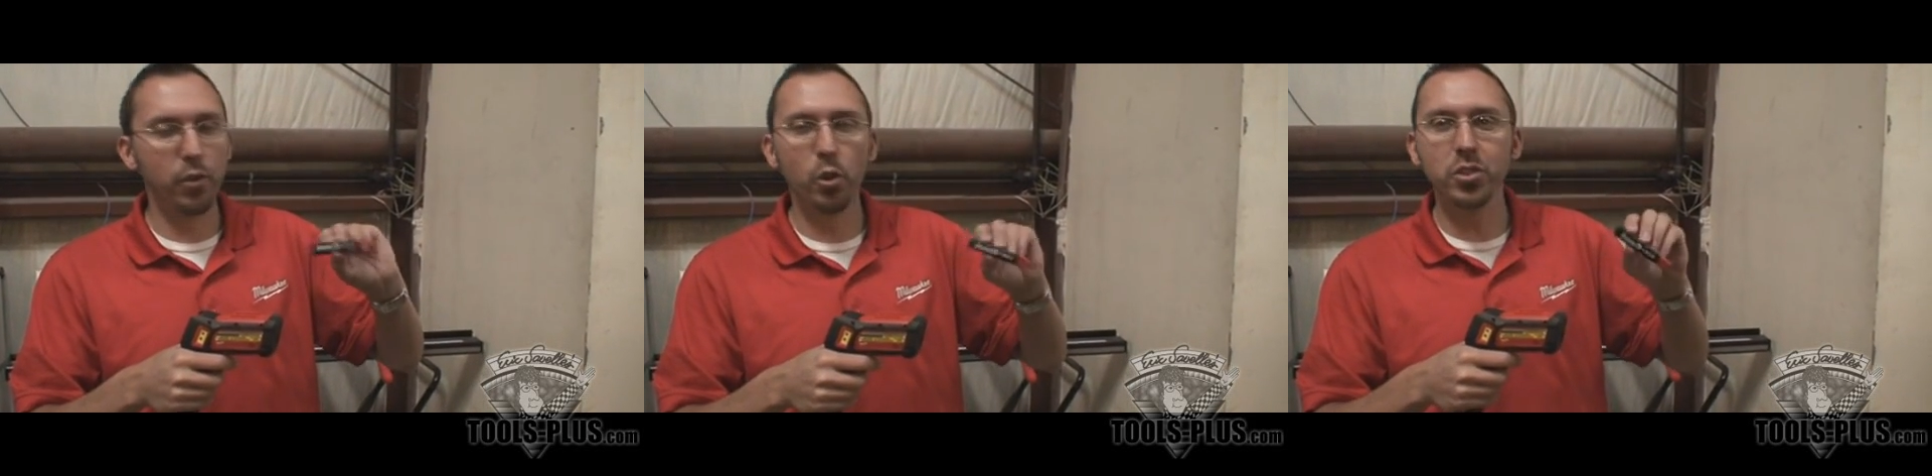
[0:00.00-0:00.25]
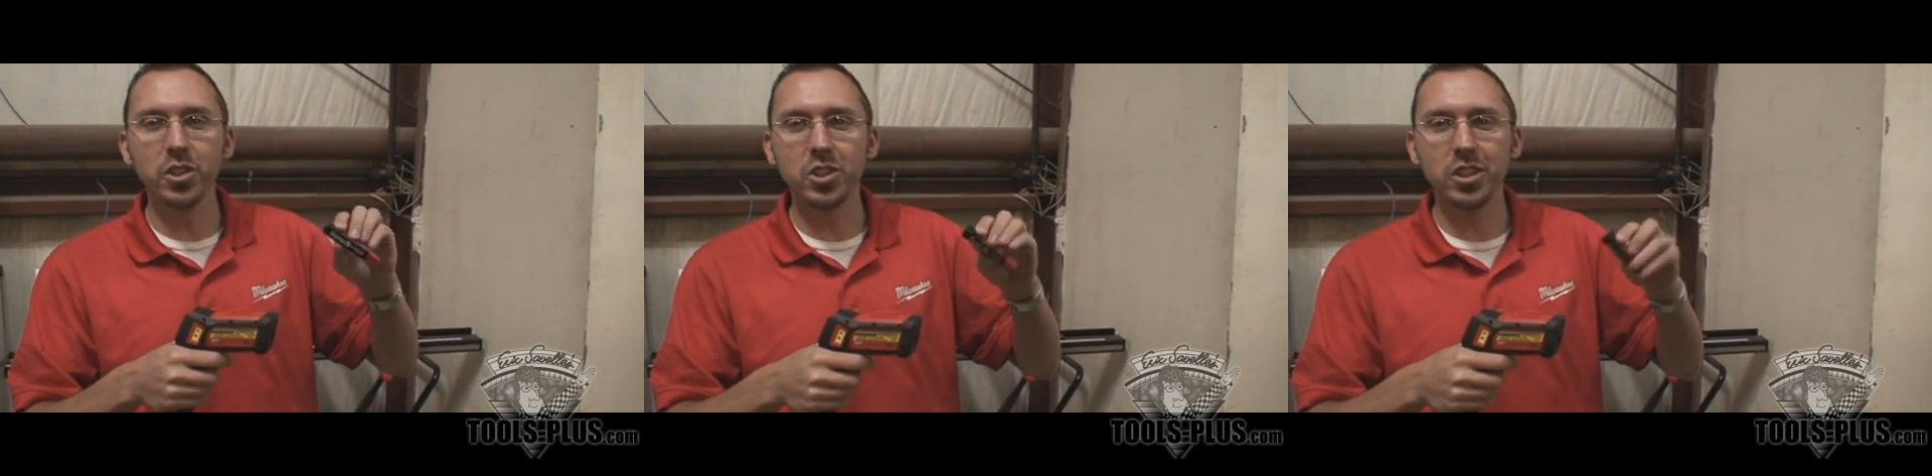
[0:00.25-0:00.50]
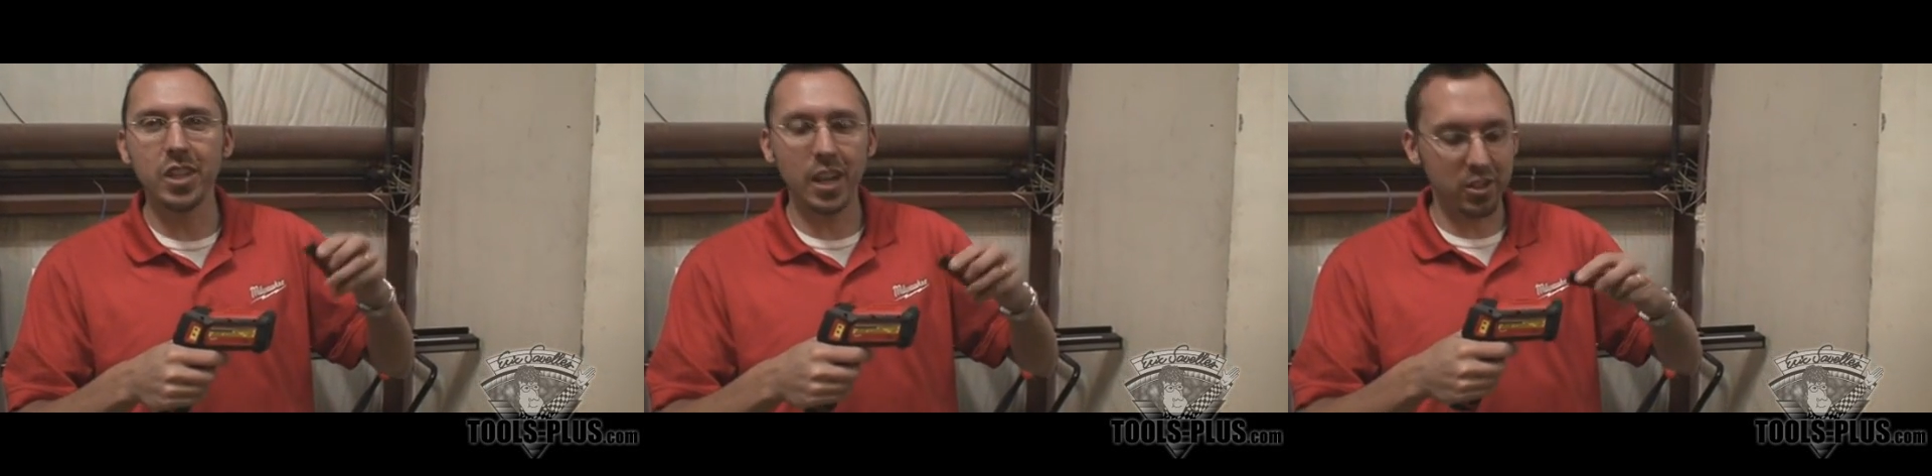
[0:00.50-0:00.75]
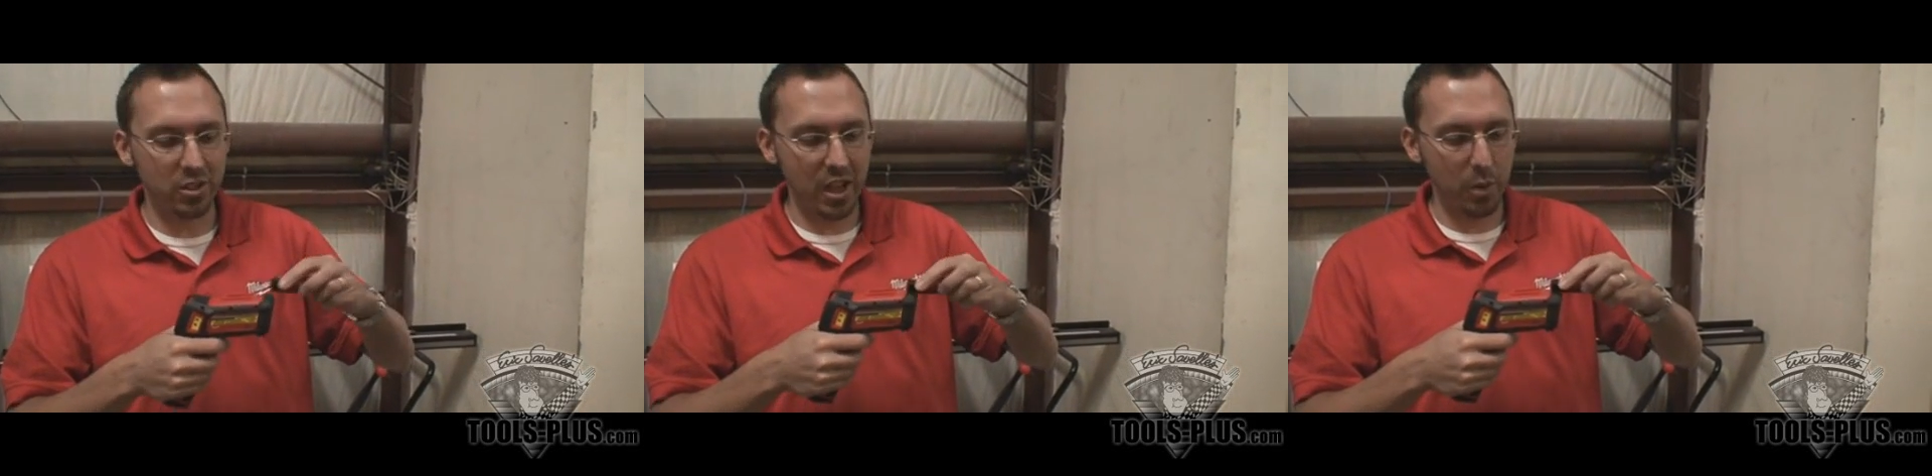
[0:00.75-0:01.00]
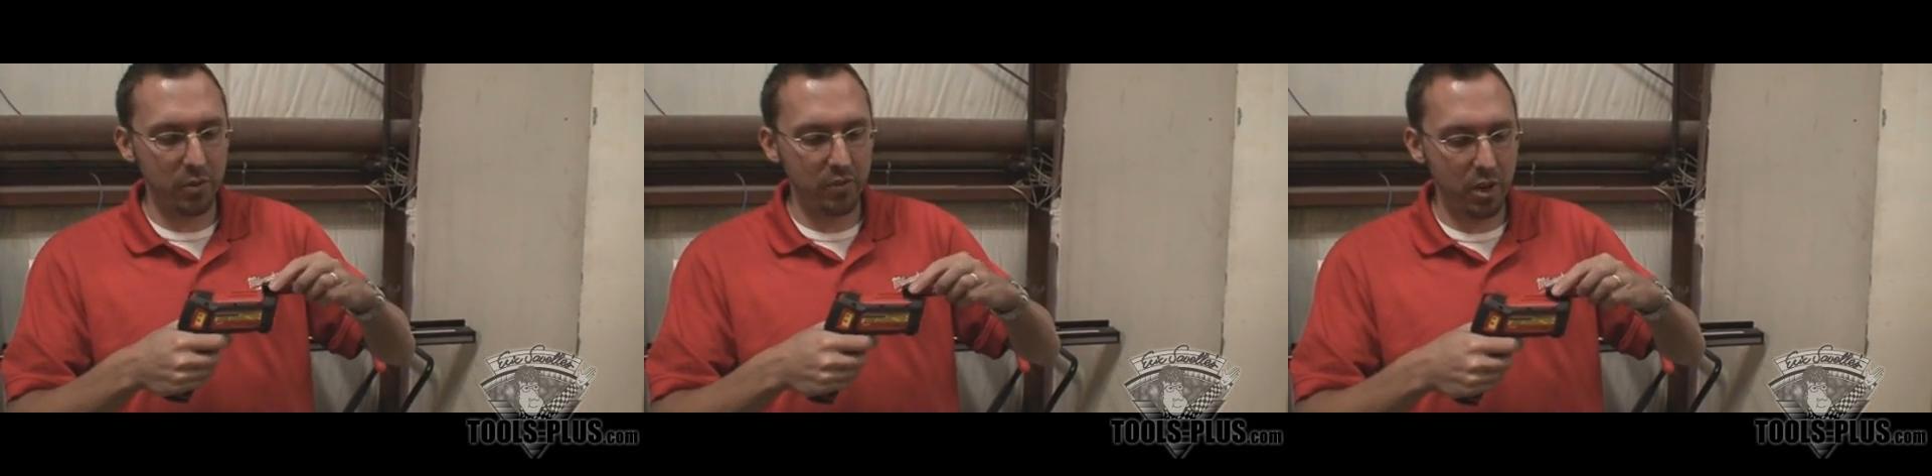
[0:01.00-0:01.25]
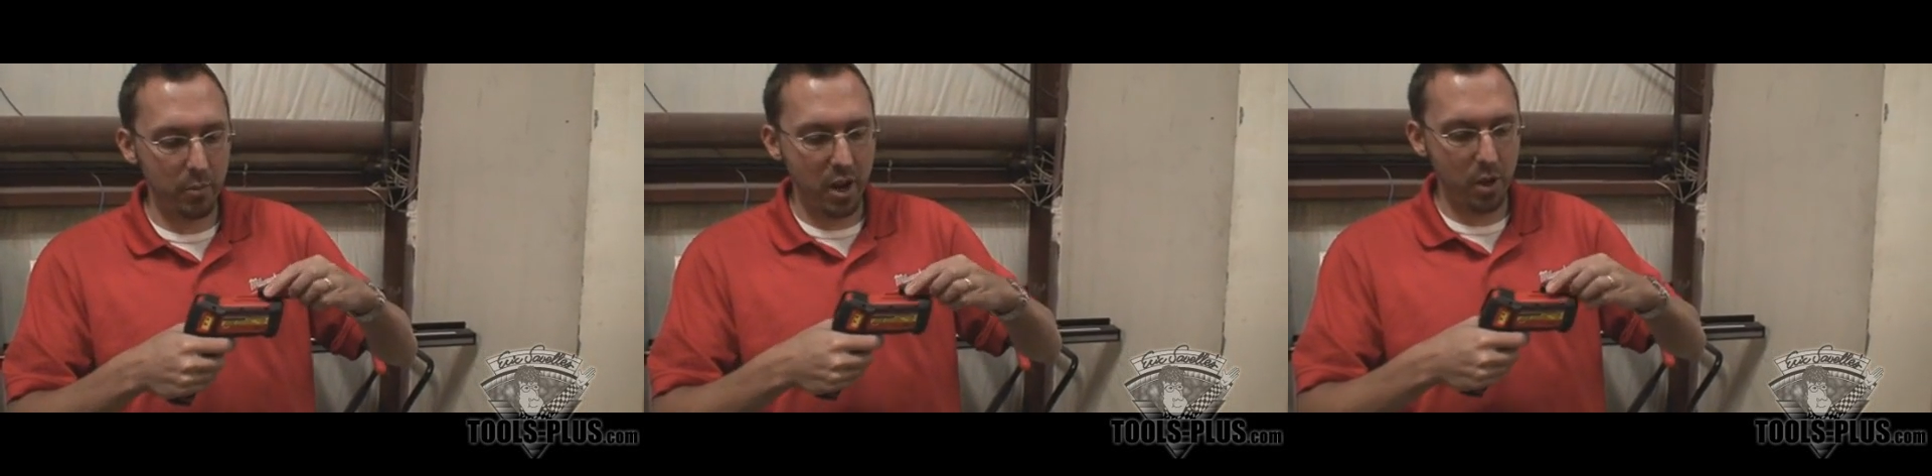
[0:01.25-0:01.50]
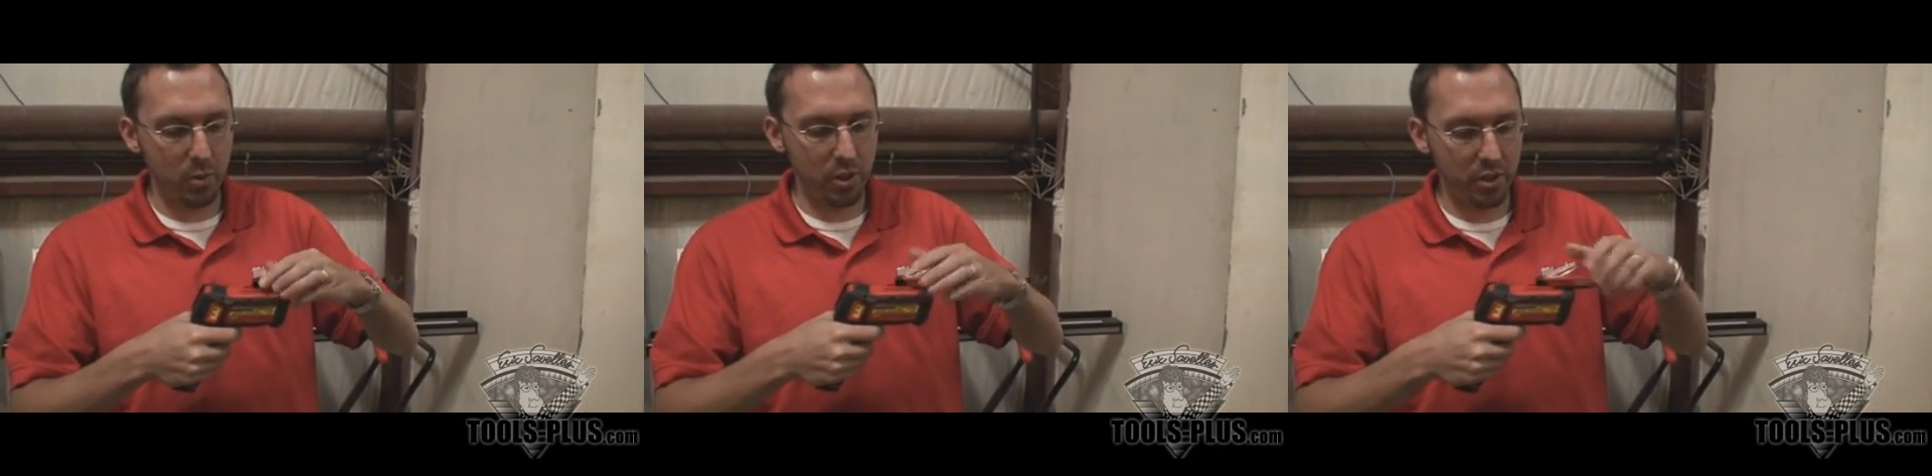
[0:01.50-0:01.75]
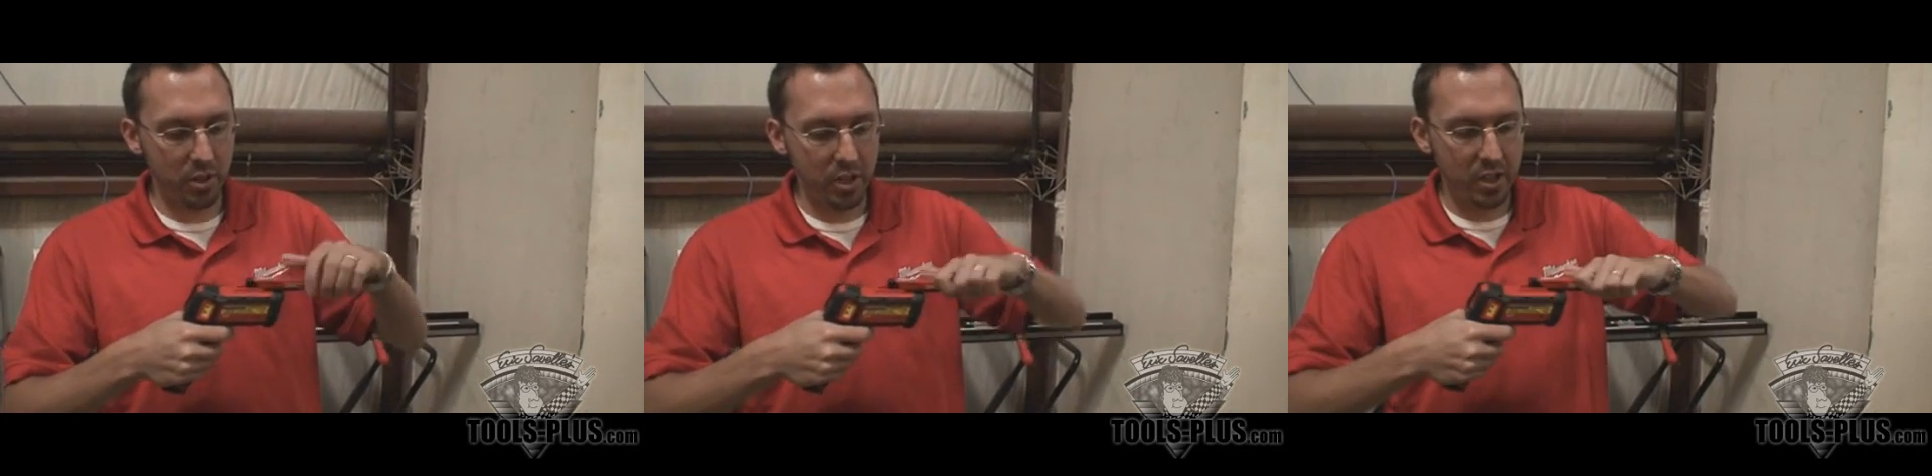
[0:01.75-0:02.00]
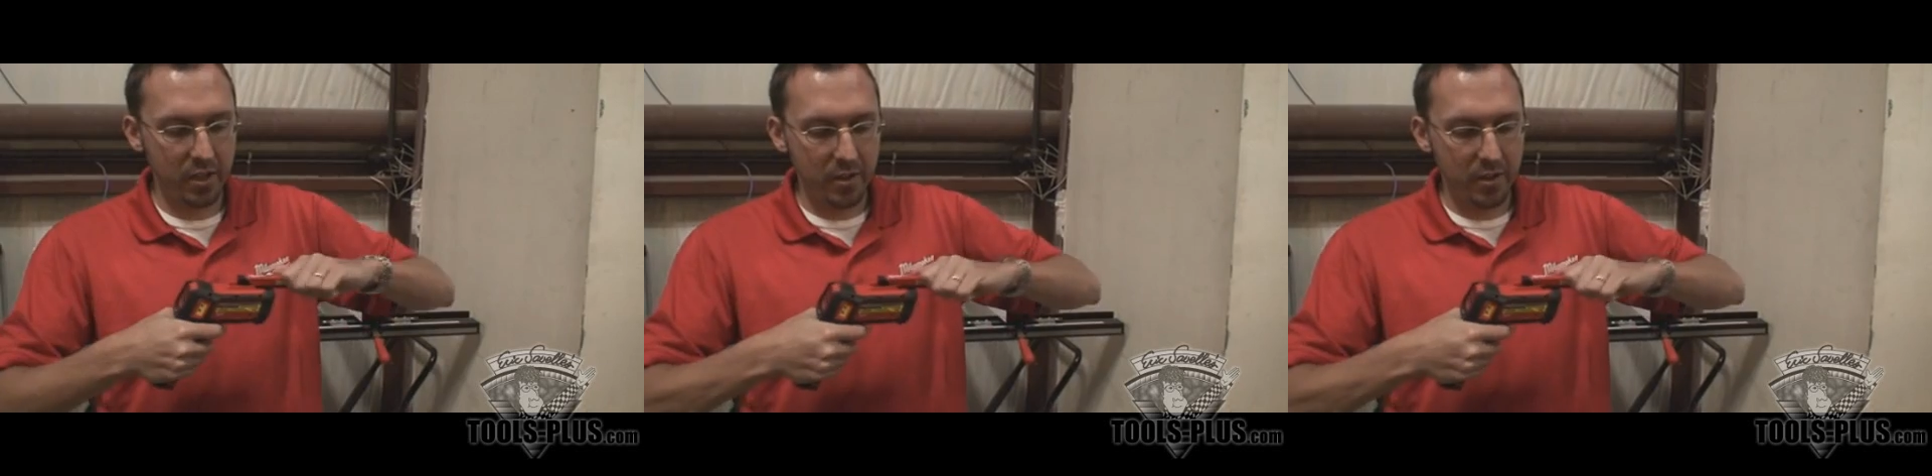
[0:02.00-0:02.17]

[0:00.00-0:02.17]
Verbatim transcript: the voltage detector that we've come out with.